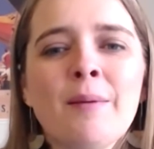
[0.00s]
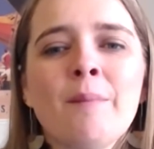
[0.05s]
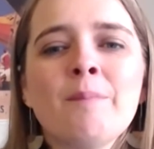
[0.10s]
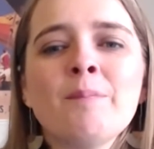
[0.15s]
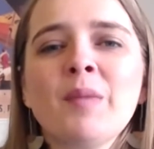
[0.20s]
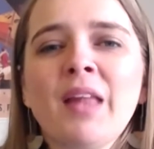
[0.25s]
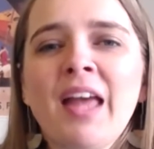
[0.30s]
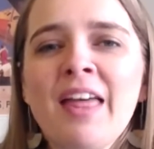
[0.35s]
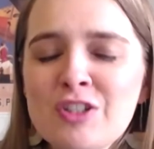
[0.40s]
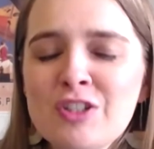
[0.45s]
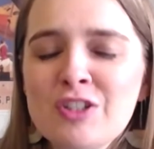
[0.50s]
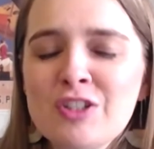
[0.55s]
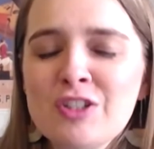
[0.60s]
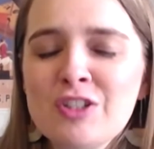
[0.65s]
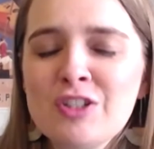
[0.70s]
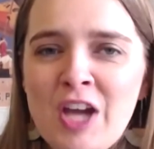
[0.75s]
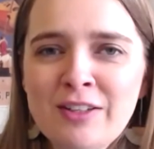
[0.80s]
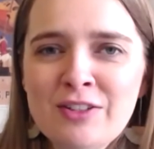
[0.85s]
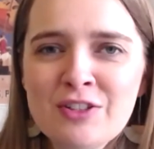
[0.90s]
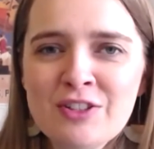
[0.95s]
and the
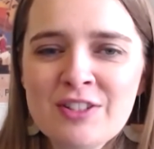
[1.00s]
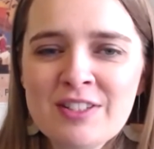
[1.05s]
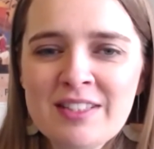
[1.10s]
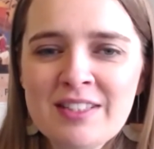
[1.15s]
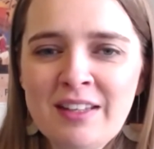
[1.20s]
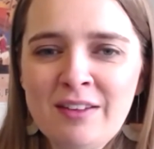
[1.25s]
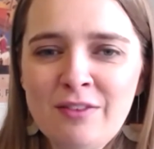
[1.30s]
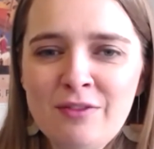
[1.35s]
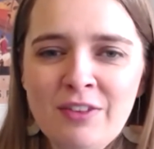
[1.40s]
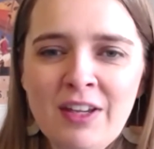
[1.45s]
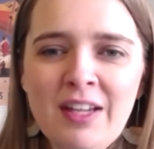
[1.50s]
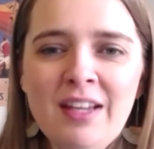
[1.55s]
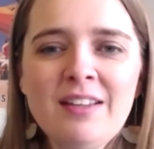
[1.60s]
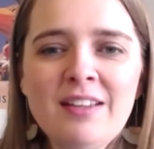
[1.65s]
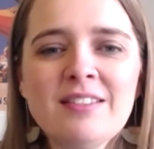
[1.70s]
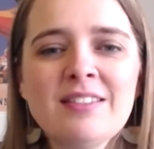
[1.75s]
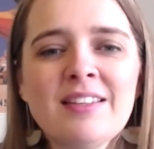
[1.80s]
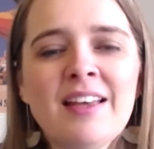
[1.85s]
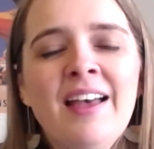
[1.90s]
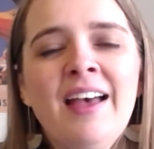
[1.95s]
challenges they
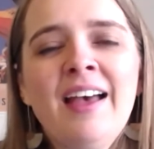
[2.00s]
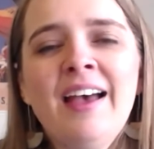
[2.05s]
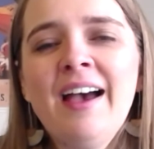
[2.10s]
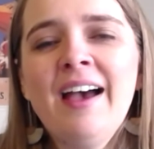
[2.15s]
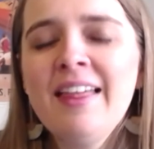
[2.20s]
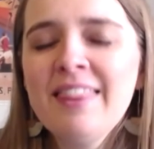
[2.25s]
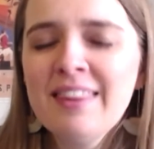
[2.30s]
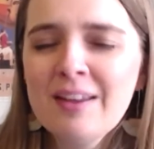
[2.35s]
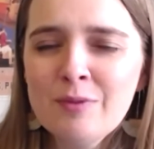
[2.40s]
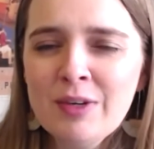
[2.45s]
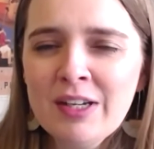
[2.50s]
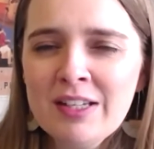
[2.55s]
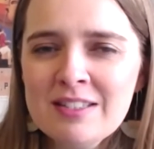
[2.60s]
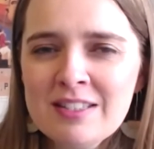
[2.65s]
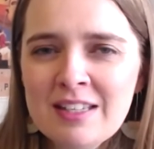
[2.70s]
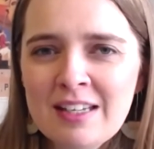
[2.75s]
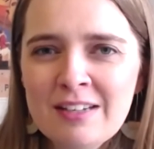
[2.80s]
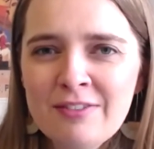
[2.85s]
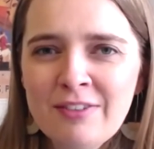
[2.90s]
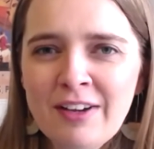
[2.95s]
face, and then we can
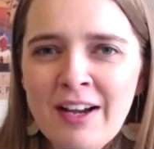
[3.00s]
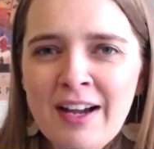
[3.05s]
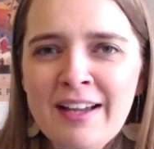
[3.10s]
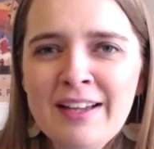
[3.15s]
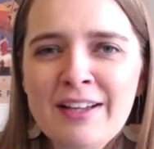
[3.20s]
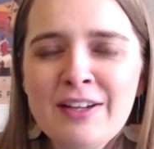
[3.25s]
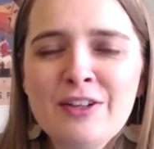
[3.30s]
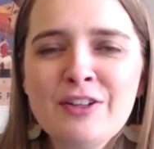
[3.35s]
see if I